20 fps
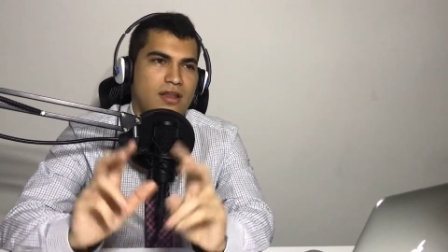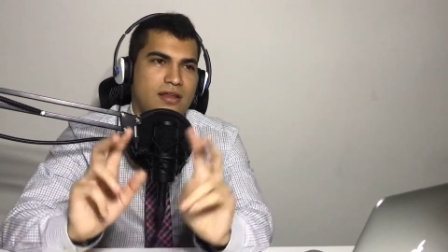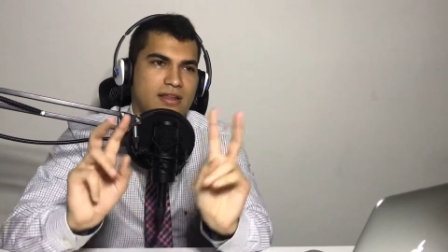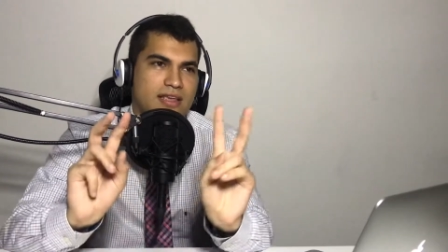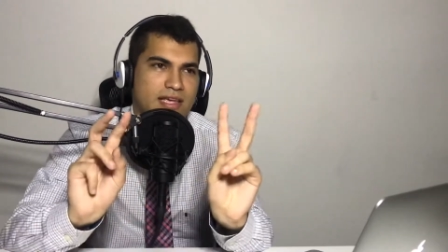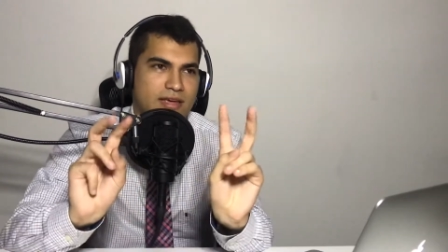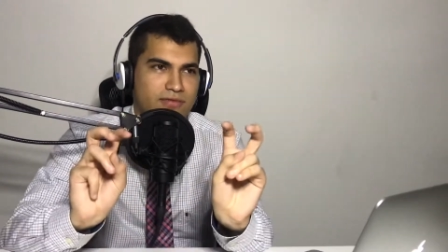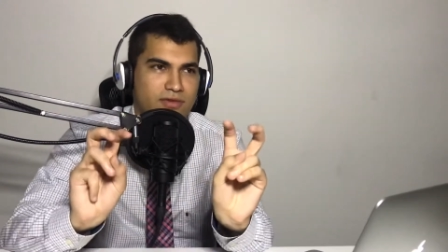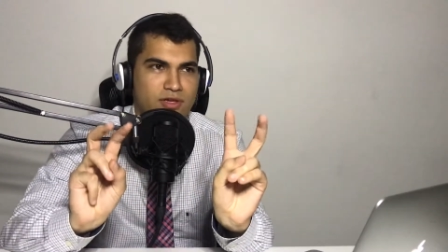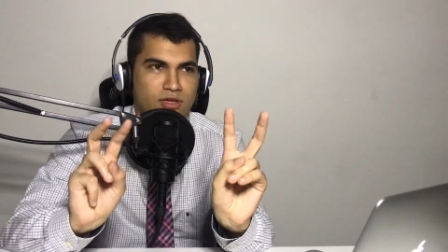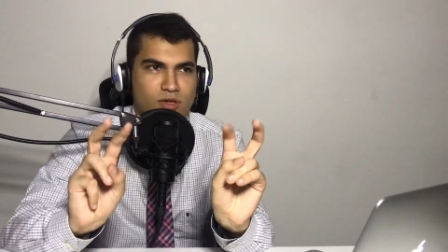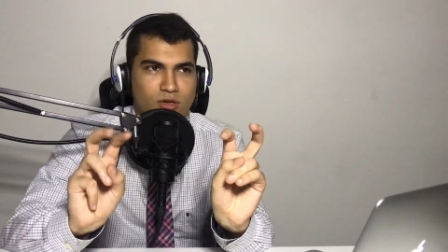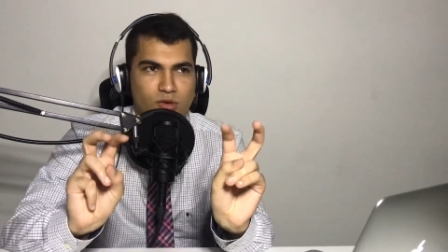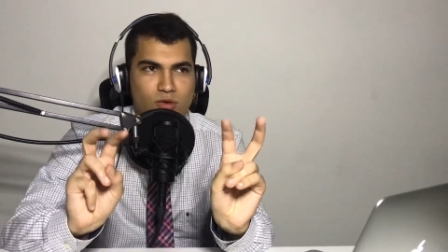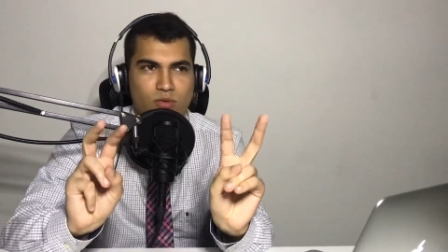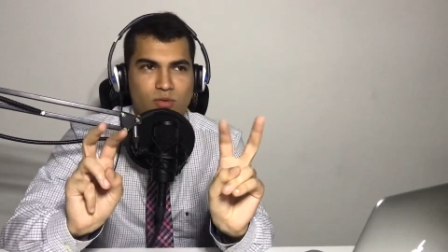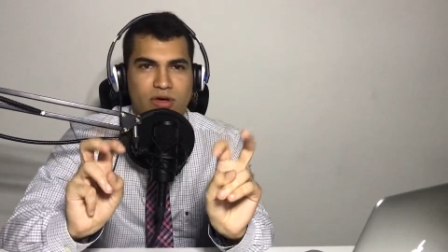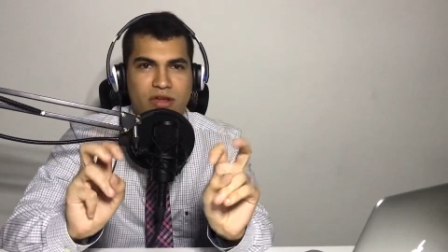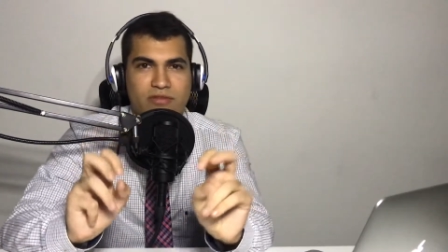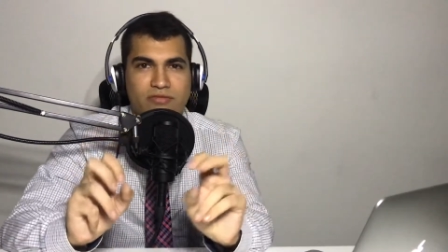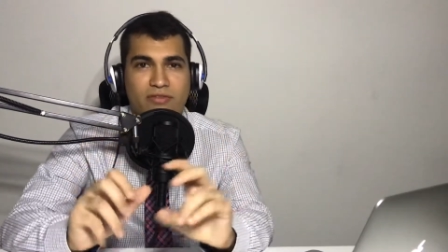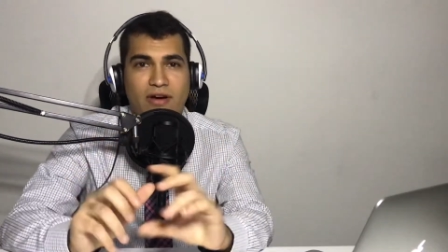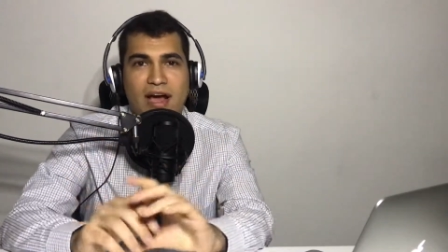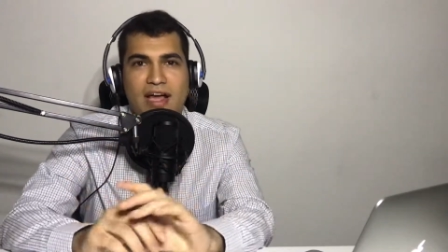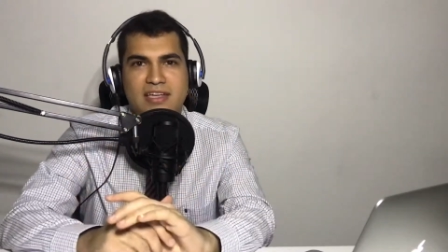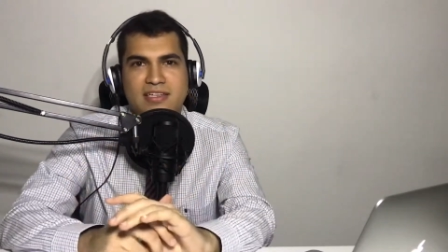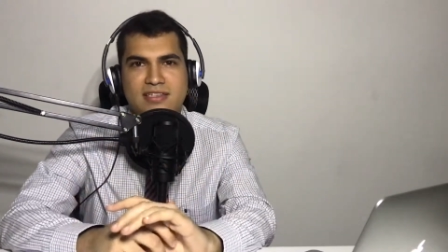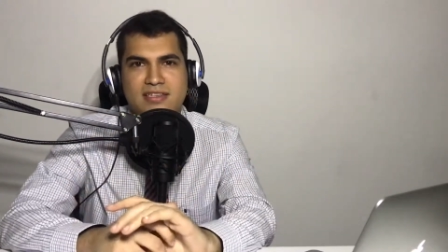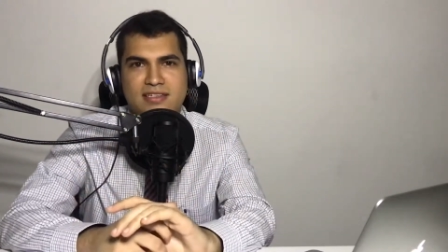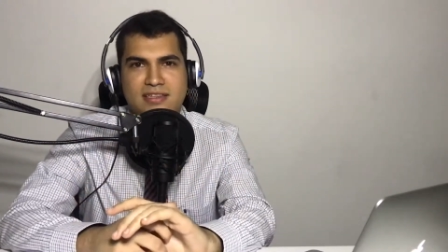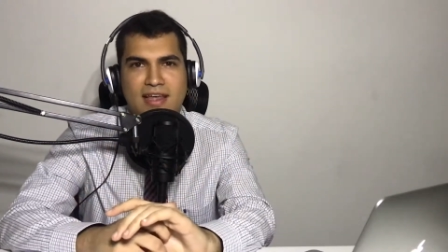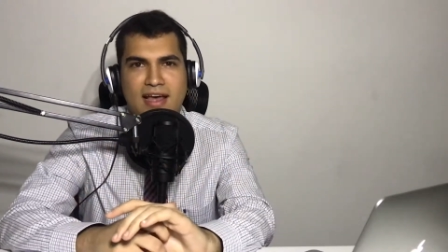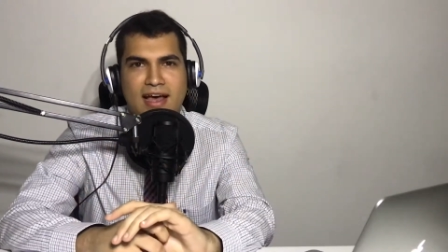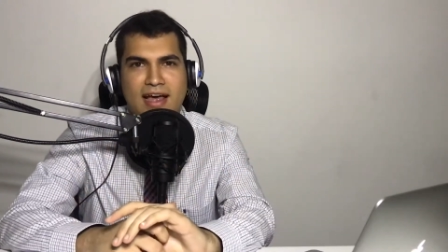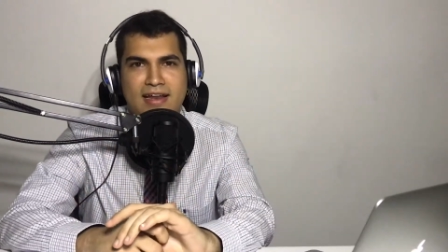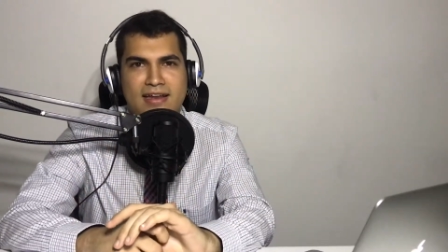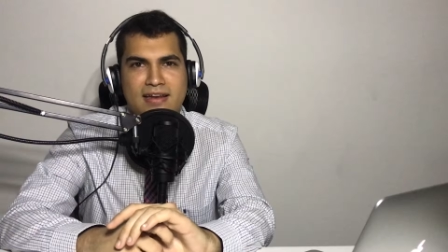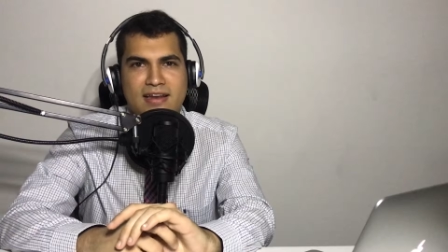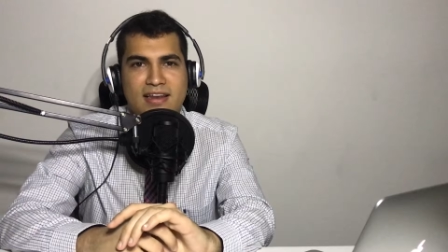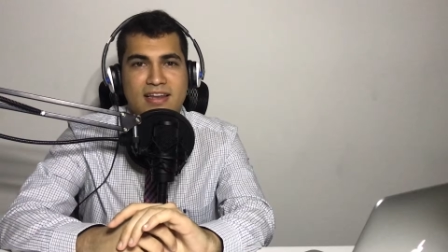giving you advice
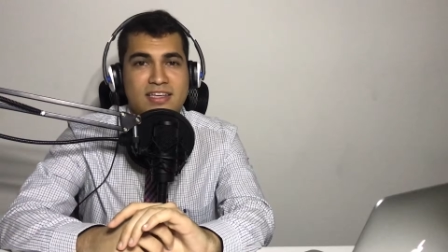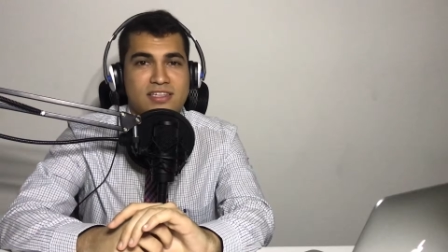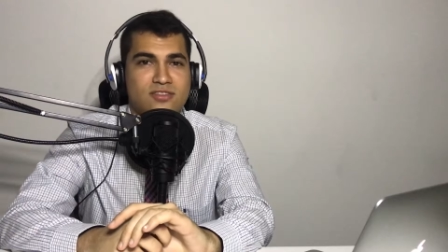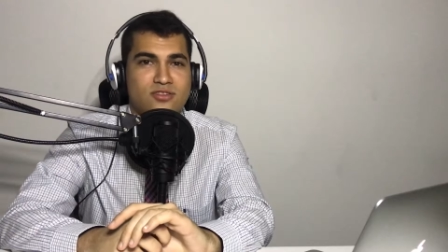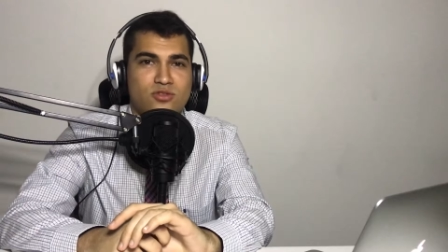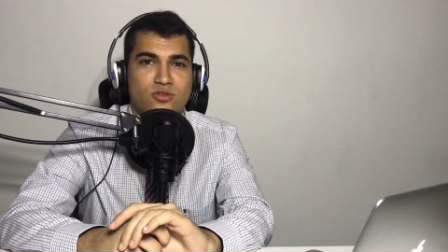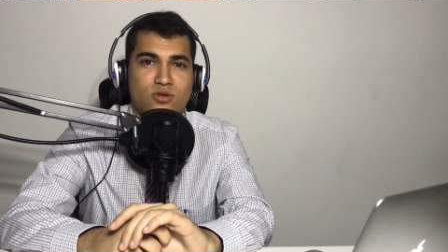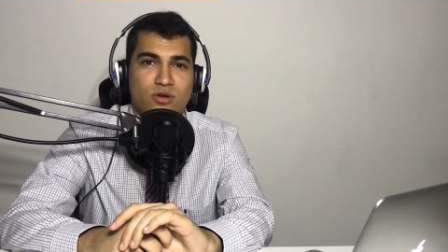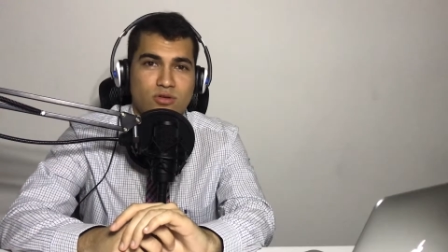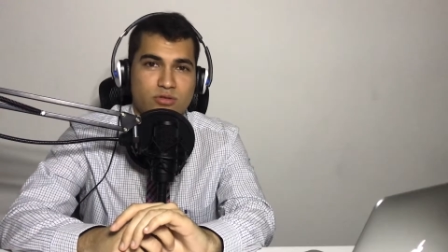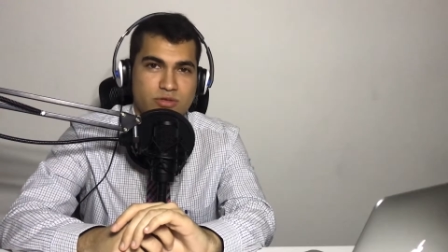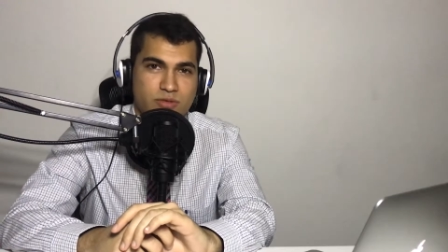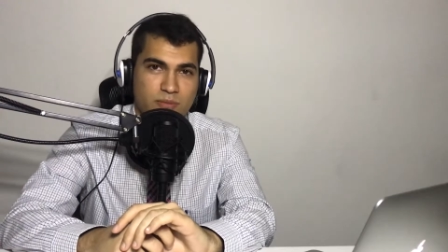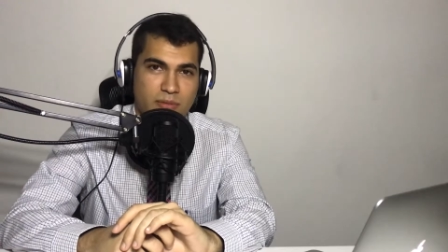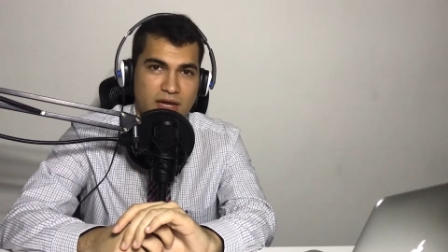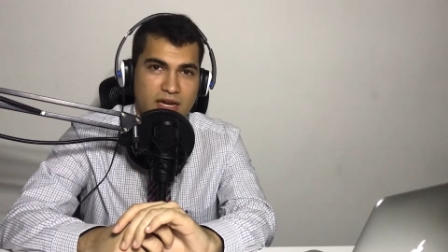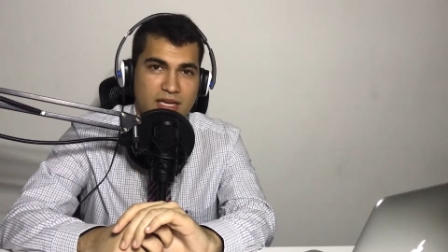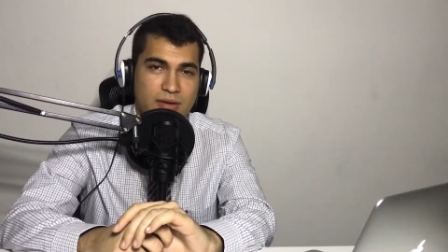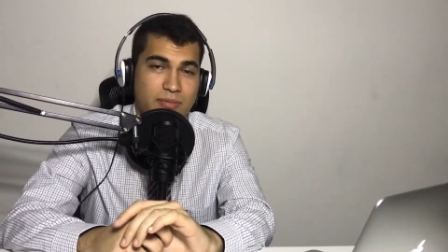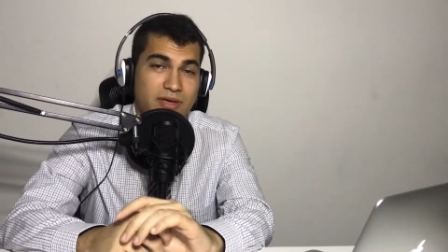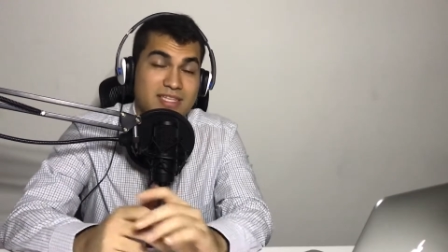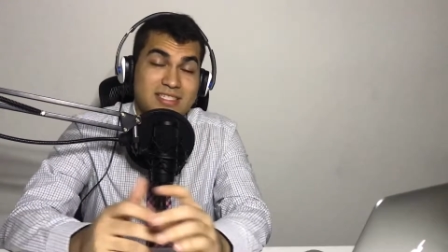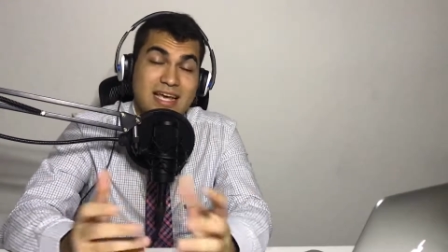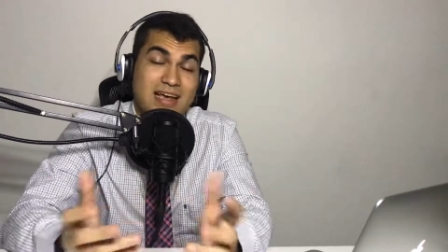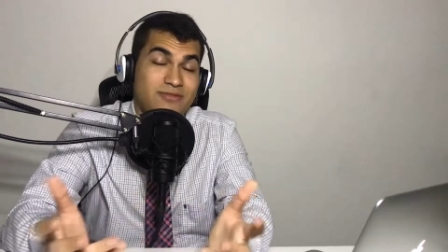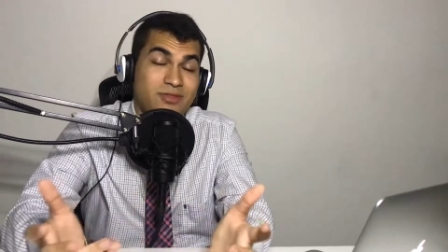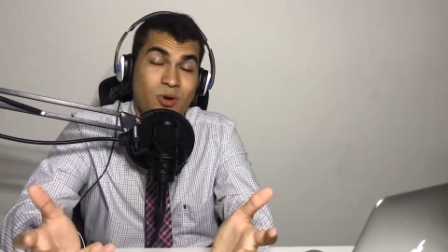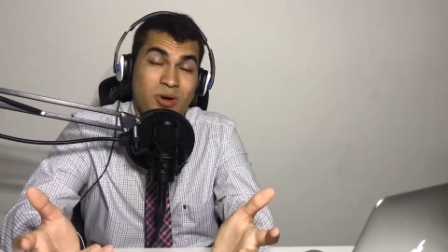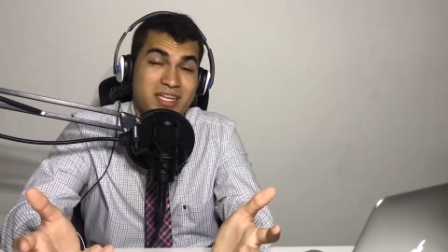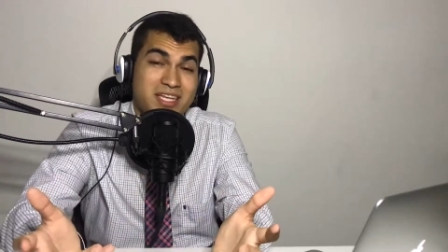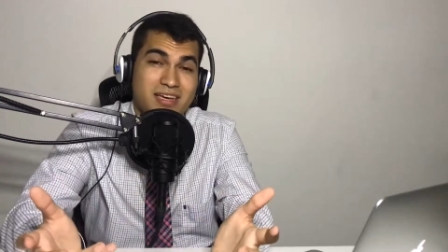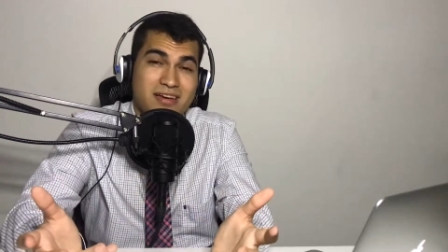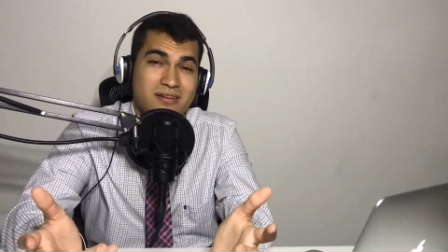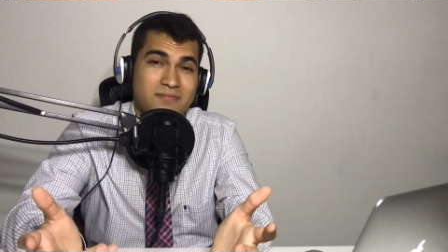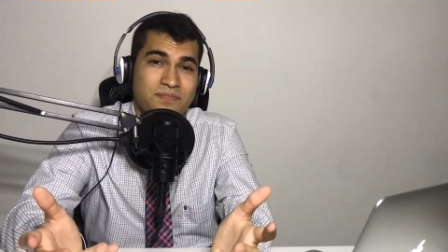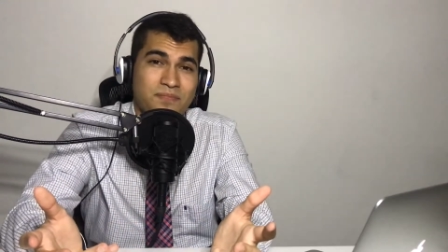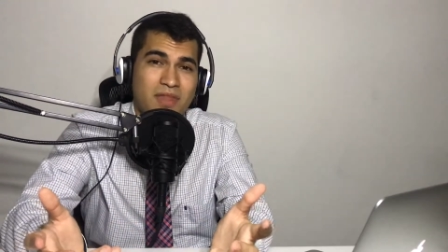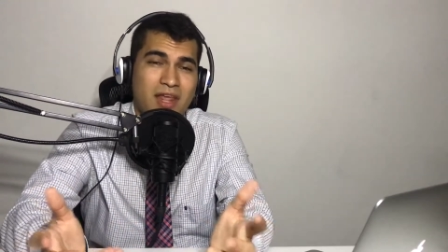that leads you to lose money, because I have no idea.